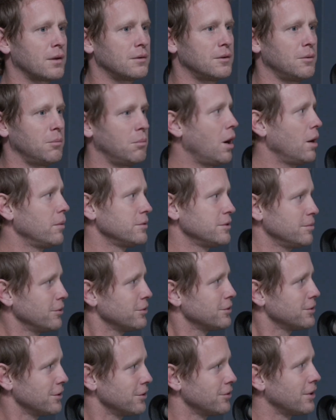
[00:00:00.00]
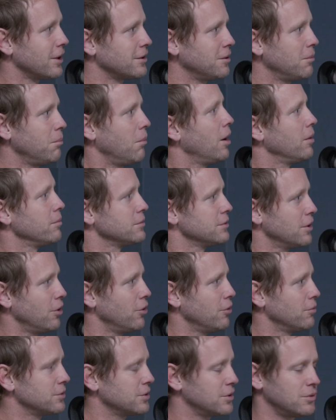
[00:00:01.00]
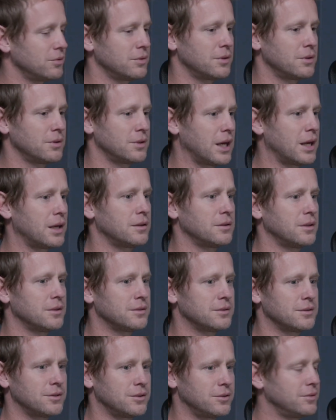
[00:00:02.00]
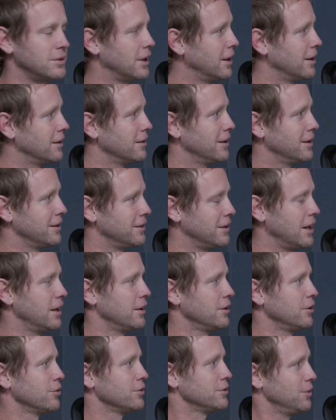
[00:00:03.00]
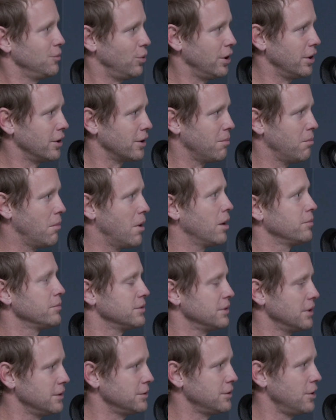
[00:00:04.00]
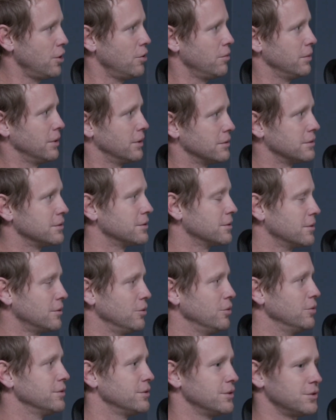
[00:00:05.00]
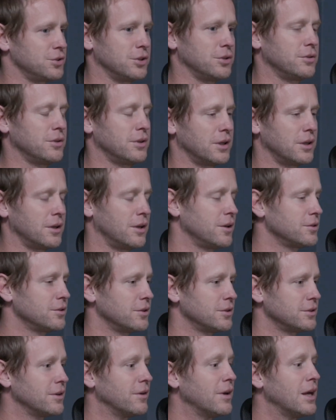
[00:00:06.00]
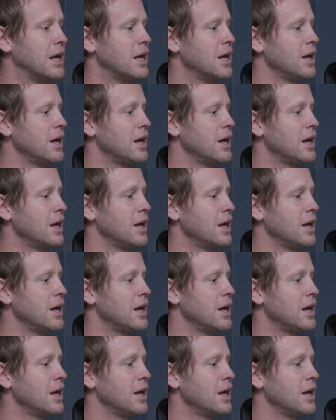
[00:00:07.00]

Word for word: the mom's supposed to do that. The mom's the homeschooler. Dad doesn't do that. Like dad goes to work, mom mm-hmm. stays home and schools the children and does all this stuff.